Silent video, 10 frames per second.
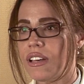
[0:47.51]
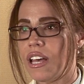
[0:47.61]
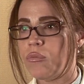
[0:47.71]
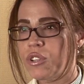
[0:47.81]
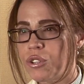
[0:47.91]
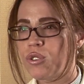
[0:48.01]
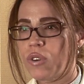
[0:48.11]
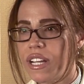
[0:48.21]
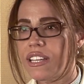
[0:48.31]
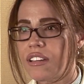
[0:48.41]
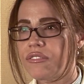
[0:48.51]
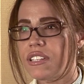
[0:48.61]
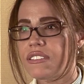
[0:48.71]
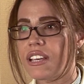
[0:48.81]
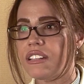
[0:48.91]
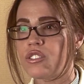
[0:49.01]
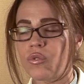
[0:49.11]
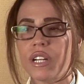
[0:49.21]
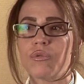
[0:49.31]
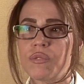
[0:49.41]
And with a great gift, they said, is
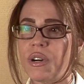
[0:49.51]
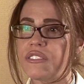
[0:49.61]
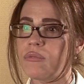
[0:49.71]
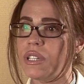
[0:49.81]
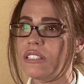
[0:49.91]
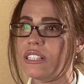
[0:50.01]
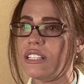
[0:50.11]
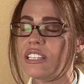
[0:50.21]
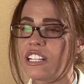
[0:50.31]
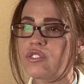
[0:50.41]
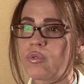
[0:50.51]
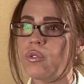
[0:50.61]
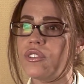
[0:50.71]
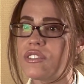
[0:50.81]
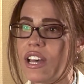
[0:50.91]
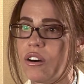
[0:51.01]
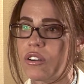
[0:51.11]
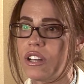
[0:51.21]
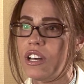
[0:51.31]
great responsibility. Let's roll this out.